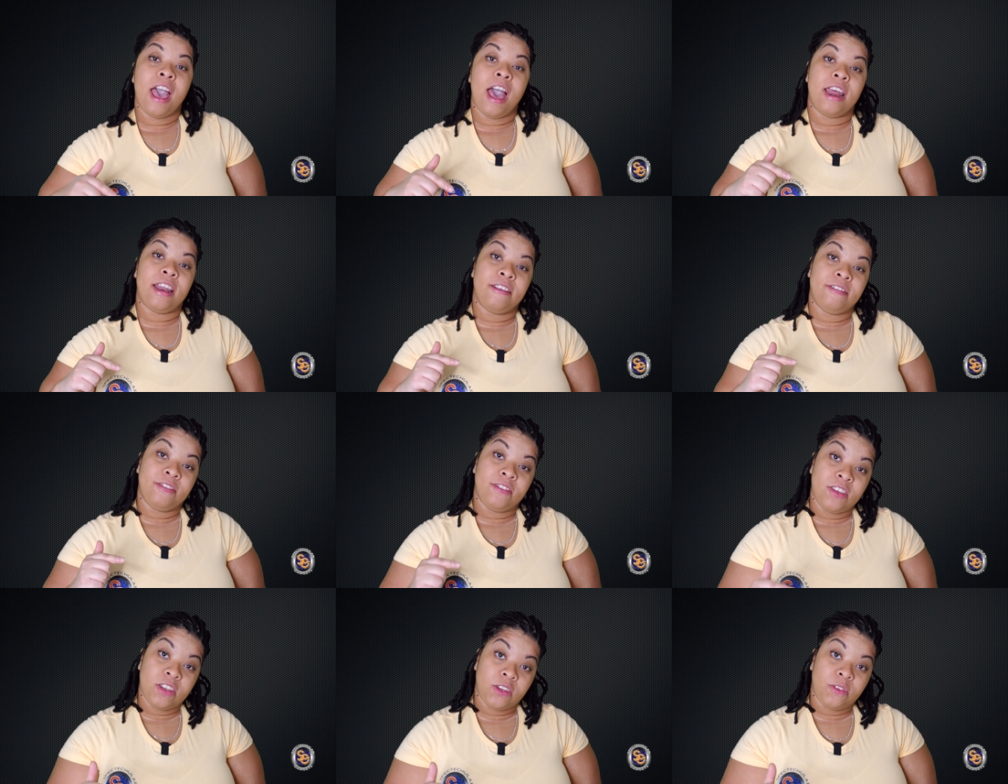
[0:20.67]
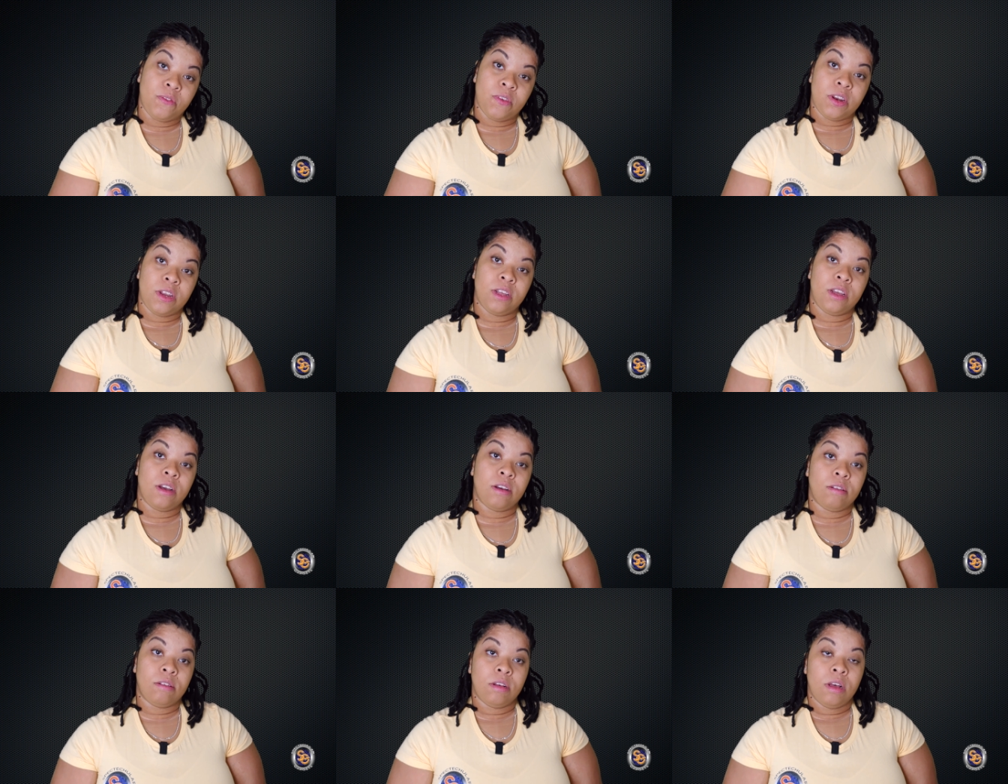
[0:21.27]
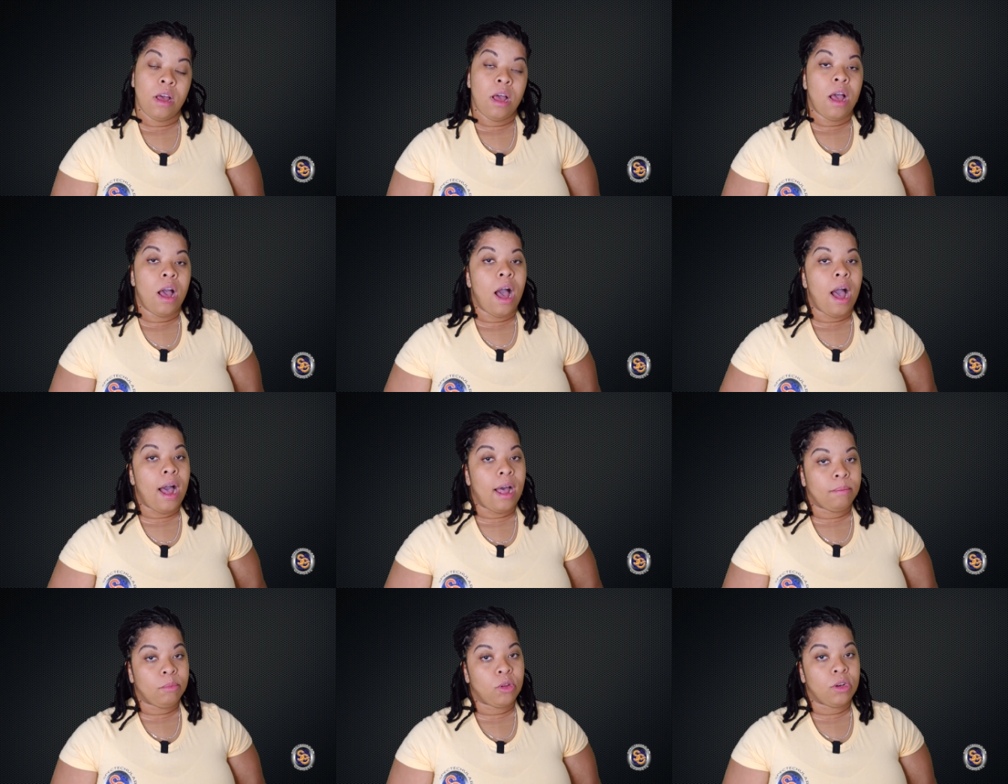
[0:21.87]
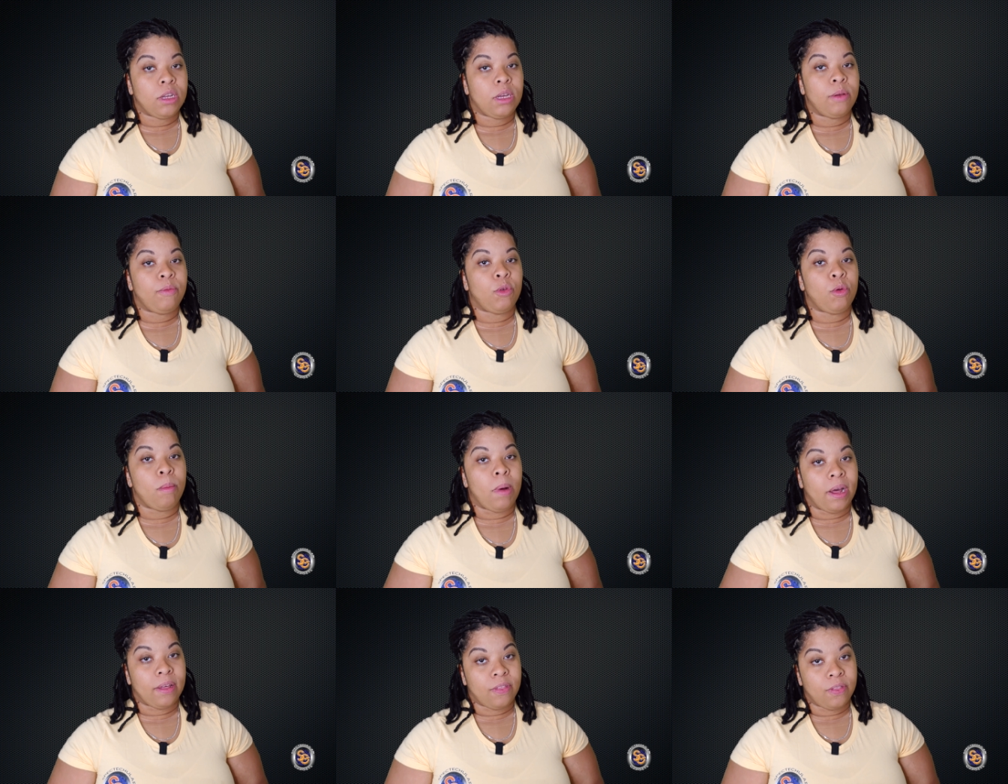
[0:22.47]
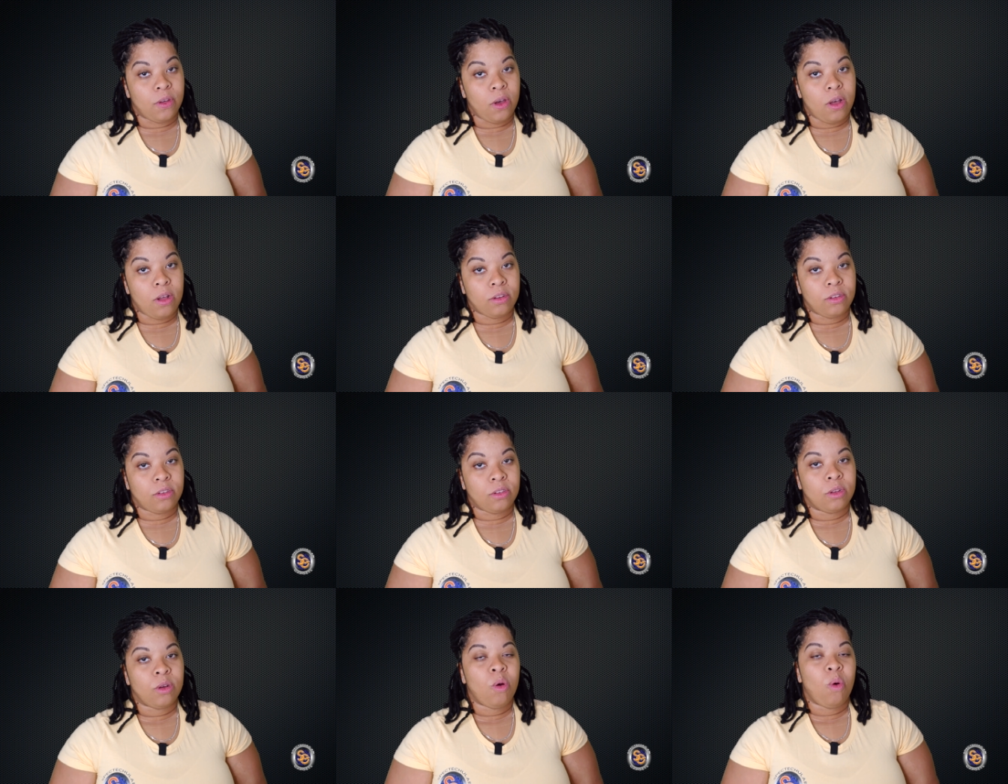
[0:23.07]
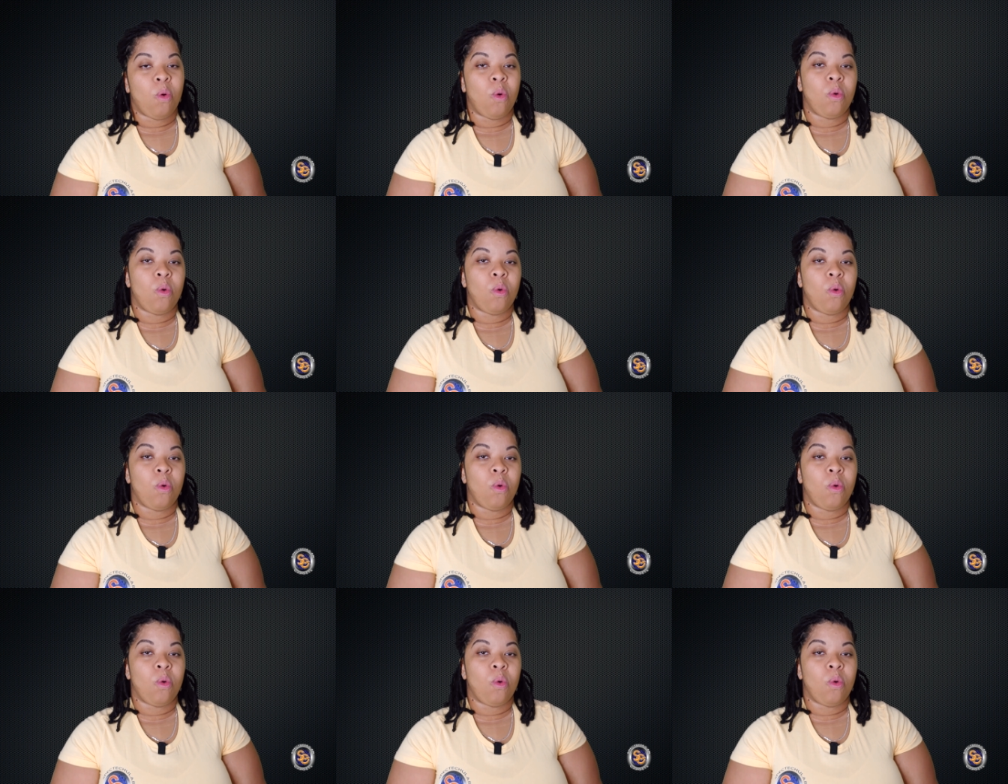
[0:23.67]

And in this video, I'm gonna give you my thoughts